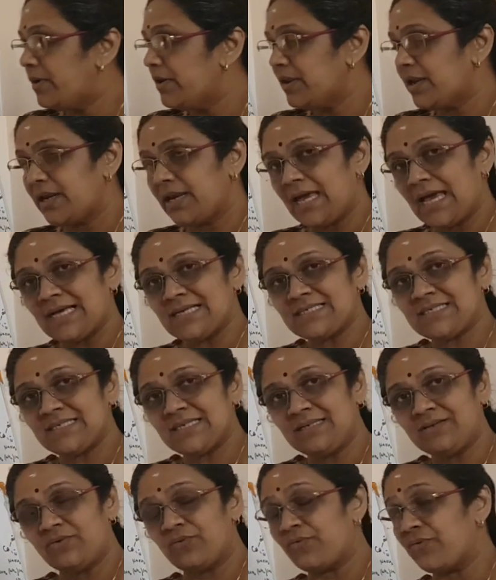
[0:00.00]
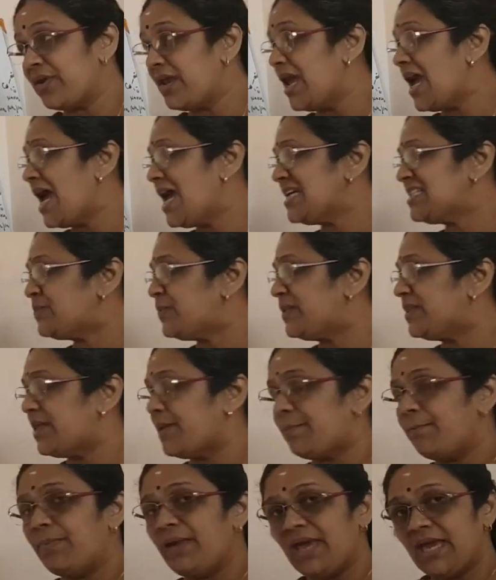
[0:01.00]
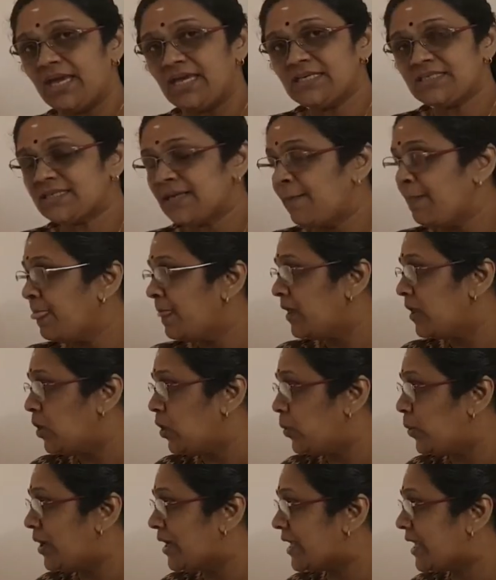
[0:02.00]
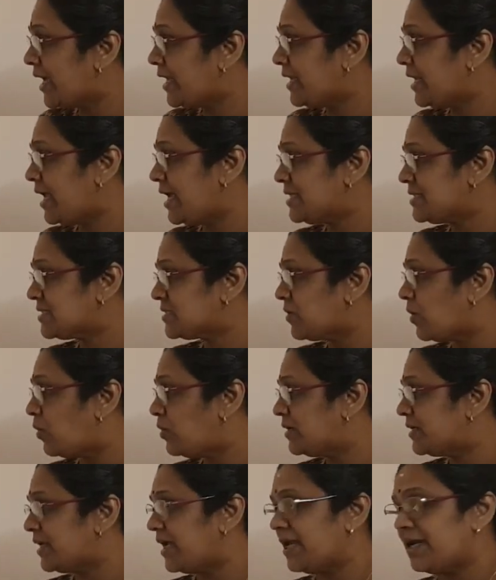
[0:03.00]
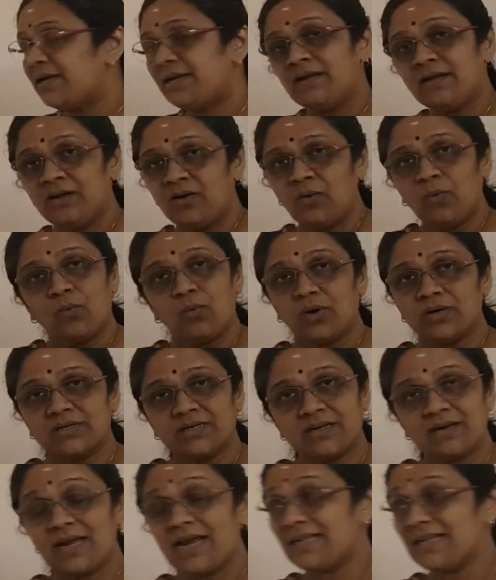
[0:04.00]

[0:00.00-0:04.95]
an acid reacts with a base, you will get a salt and a water.